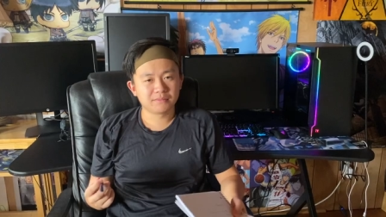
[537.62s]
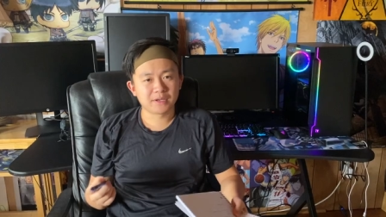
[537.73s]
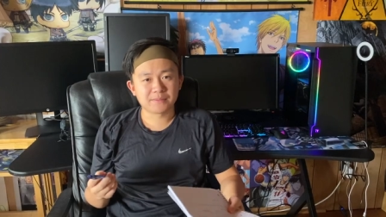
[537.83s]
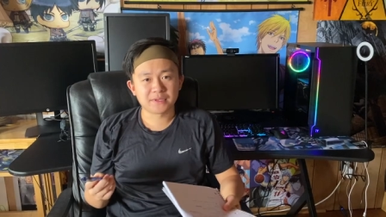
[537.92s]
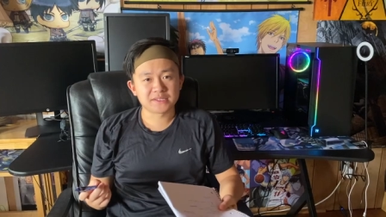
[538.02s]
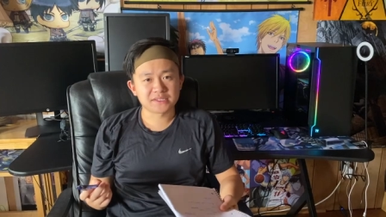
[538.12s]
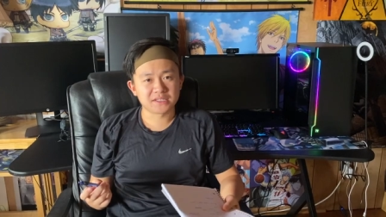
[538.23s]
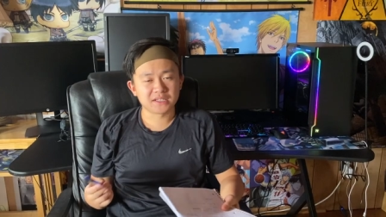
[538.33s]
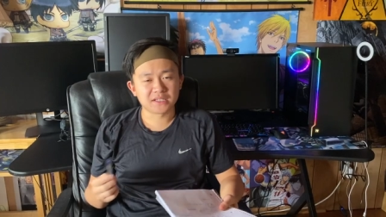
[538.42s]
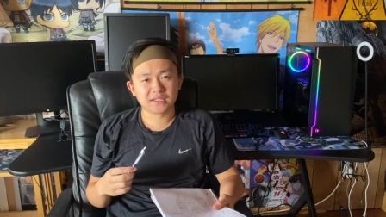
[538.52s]
my
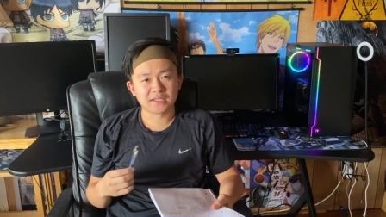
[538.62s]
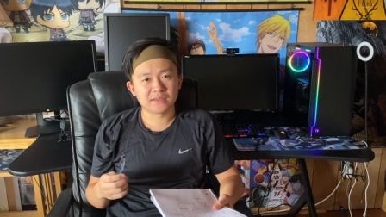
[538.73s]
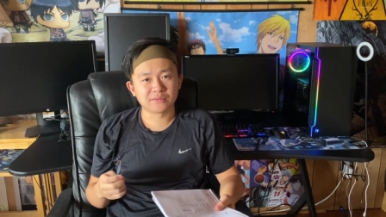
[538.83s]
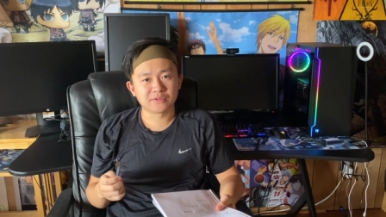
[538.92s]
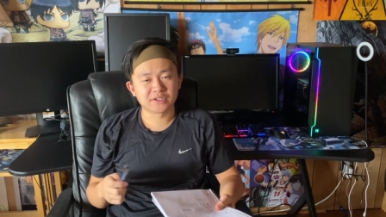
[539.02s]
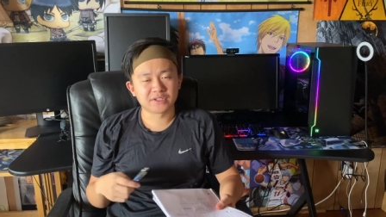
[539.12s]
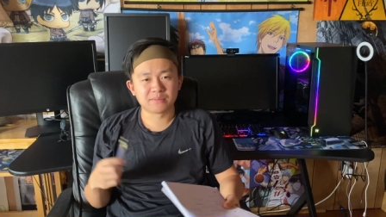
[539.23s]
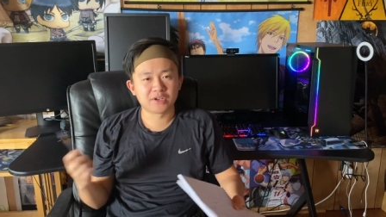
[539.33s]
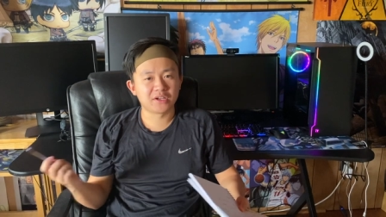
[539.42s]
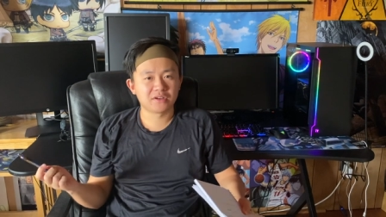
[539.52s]
PC and keyboard and
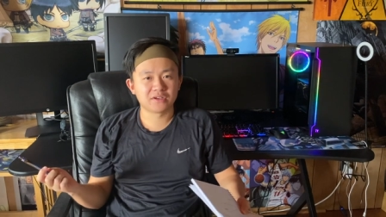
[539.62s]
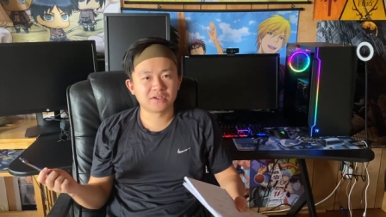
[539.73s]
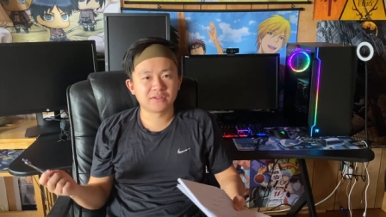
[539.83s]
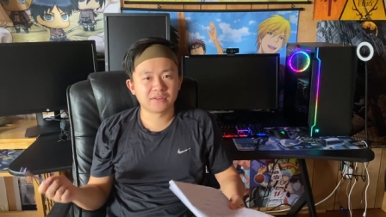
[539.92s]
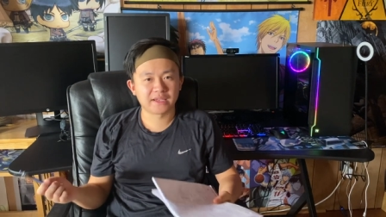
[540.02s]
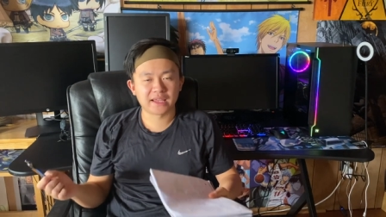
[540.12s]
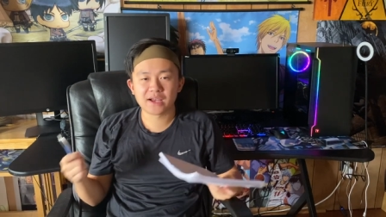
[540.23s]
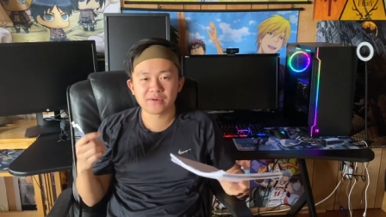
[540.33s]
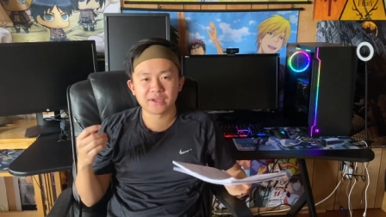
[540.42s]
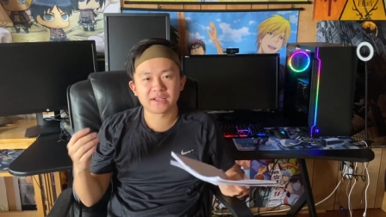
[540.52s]
monitor, like
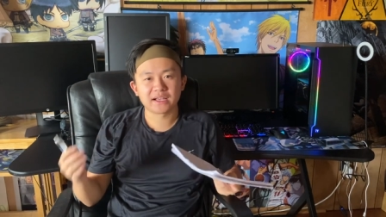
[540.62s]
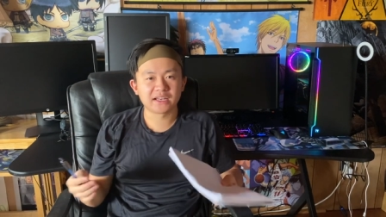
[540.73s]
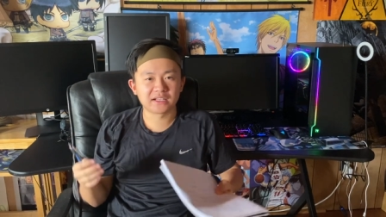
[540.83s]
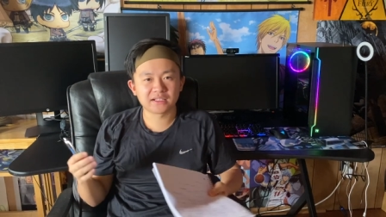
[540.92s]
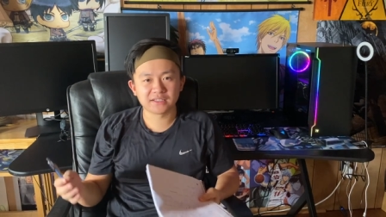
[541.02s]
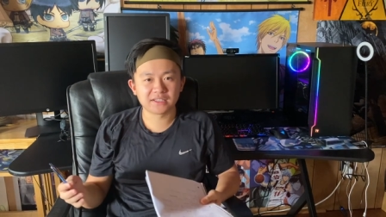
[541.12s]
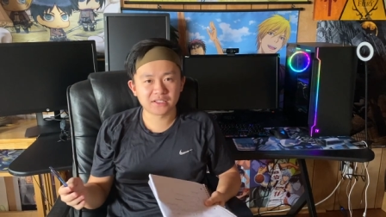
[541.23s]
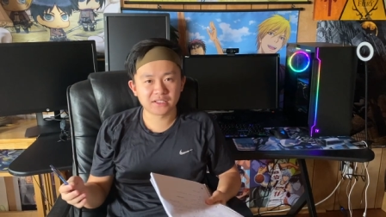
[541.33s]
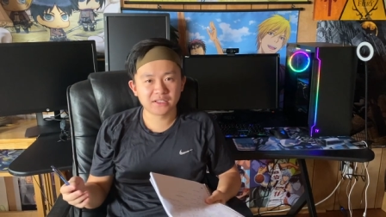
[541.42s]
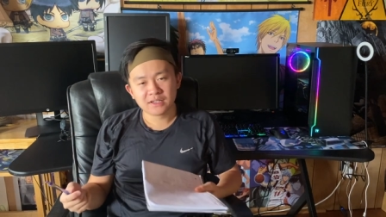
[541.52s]
how I kind of clean
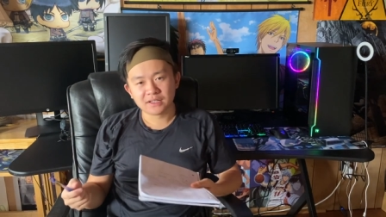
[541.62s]
it.